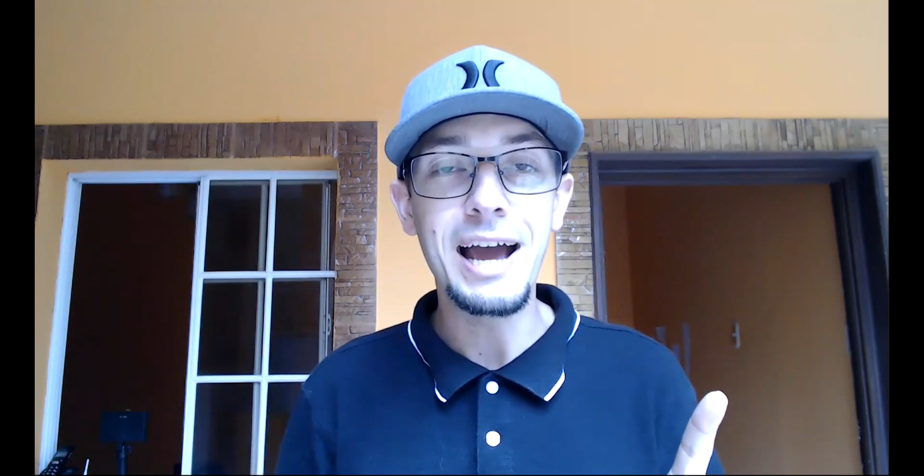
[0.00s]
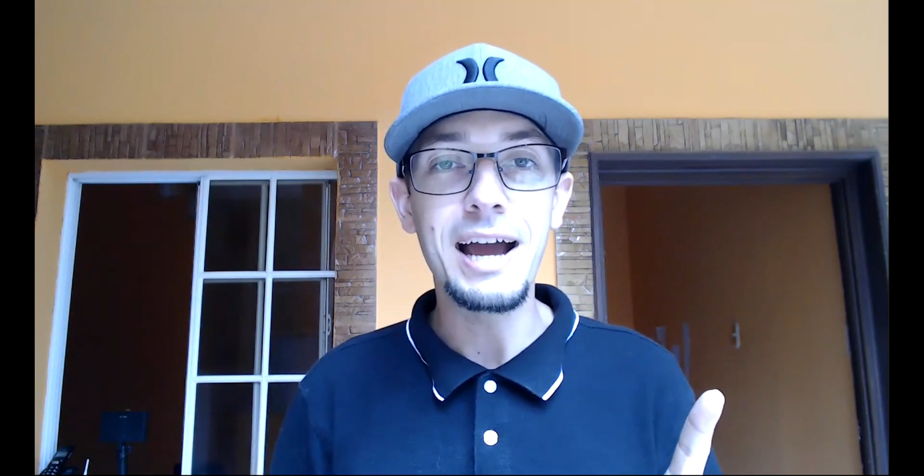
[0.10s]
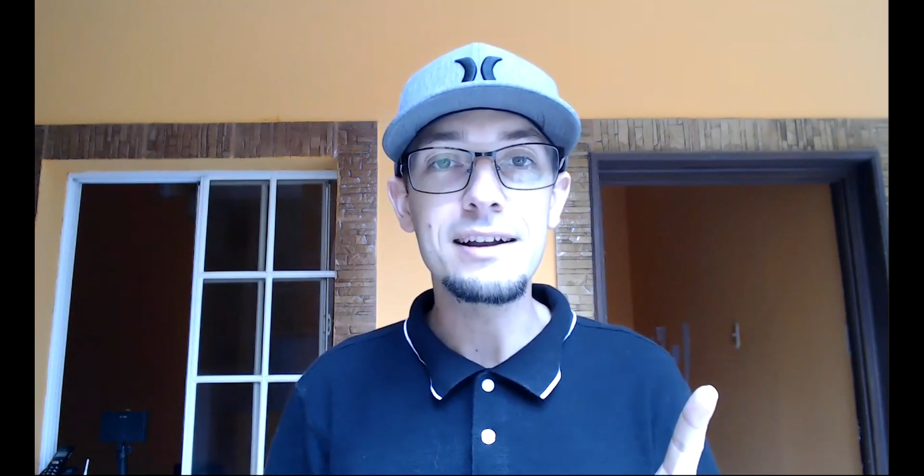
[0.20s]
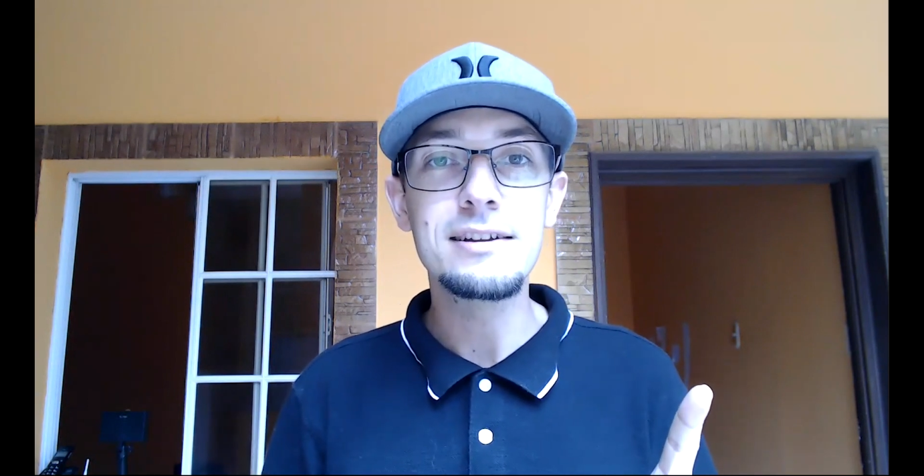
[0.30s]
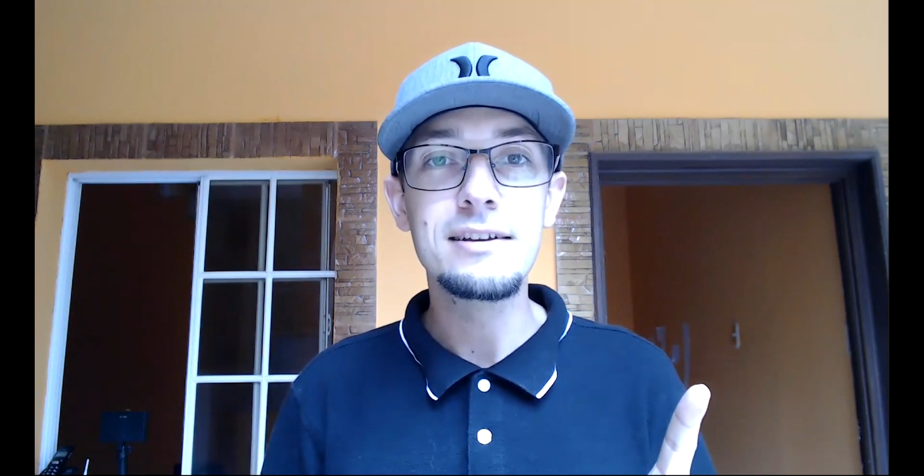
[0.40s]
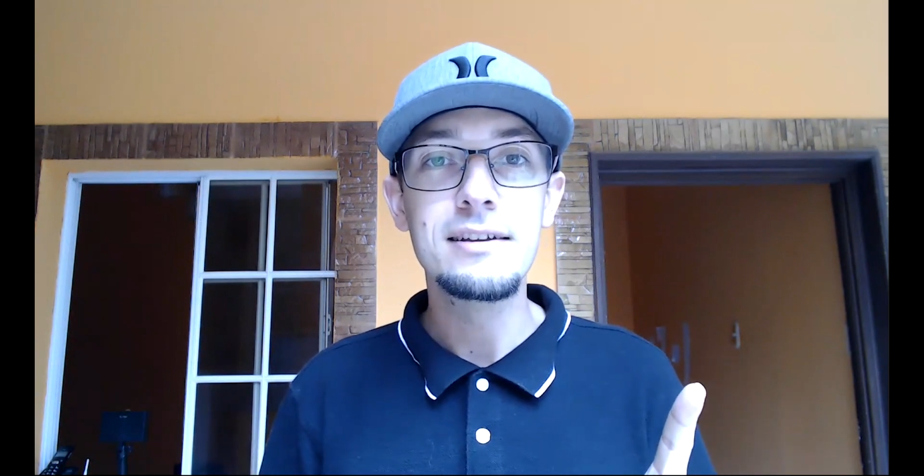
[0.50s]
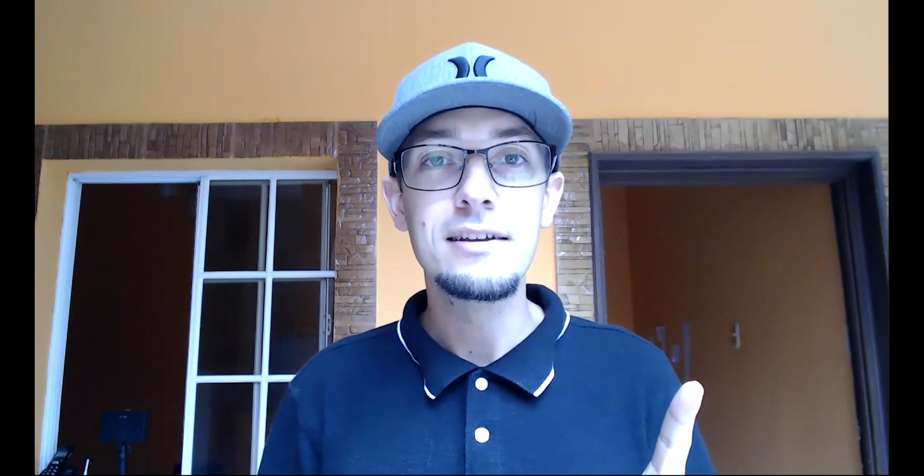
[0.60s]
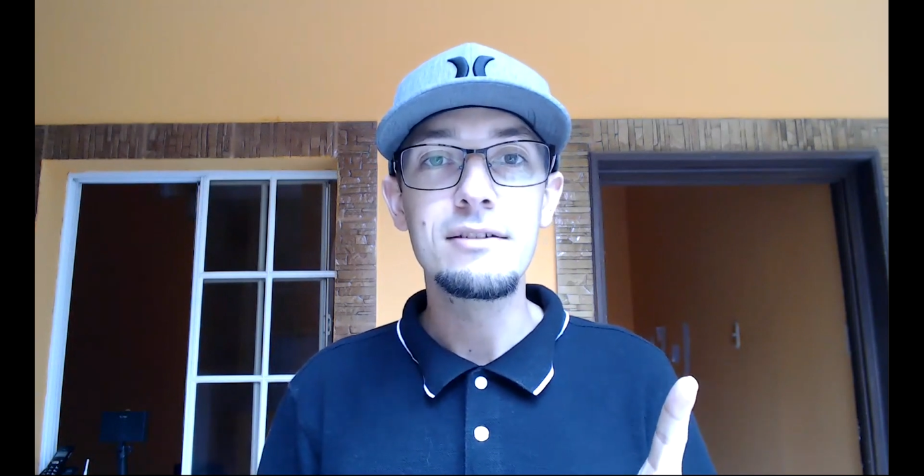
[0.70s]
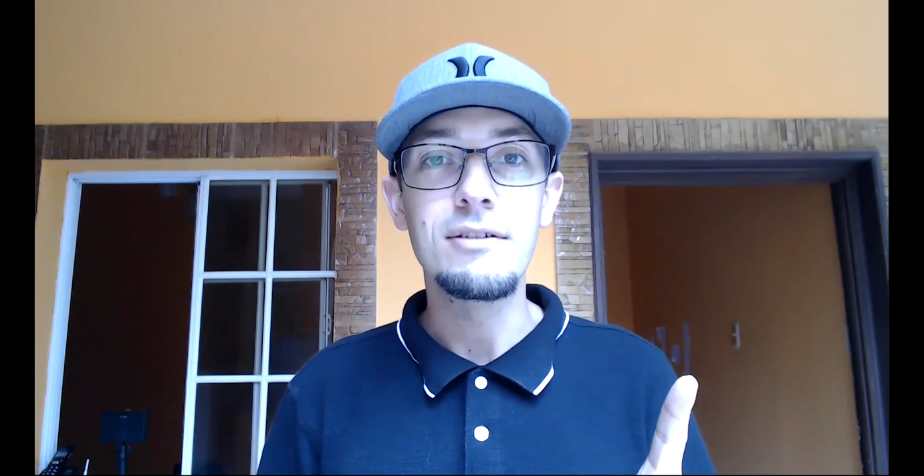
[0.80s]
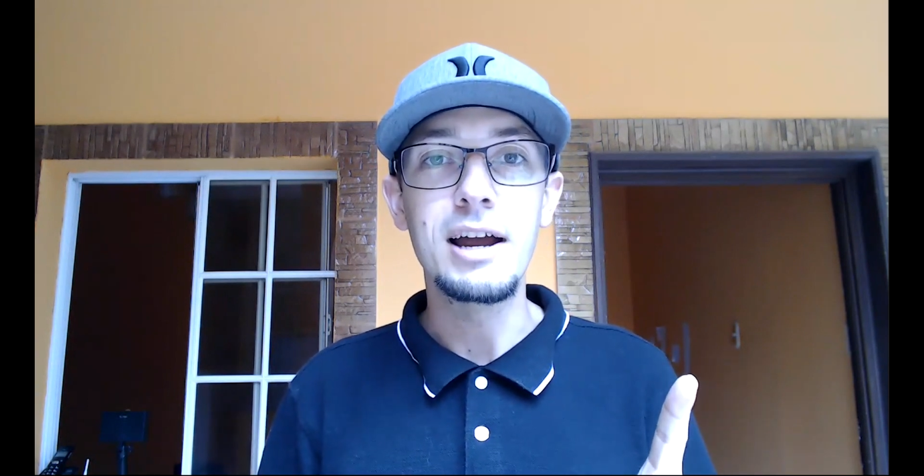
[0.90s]
act,
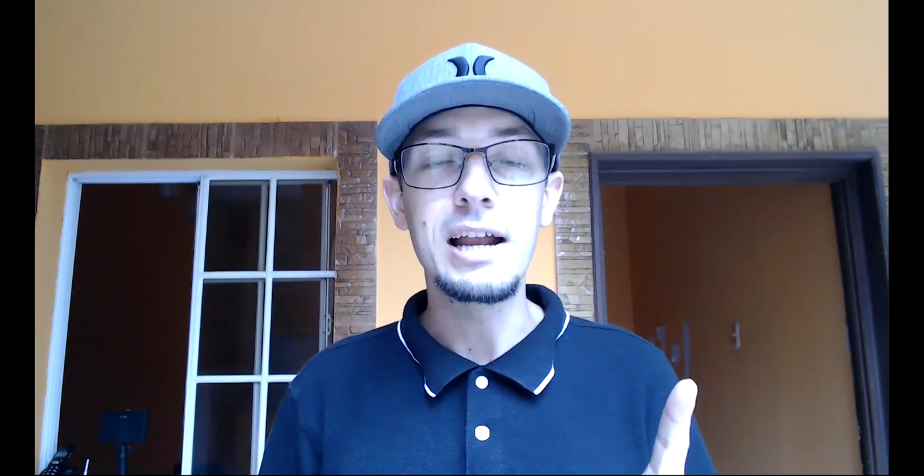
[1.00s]
right?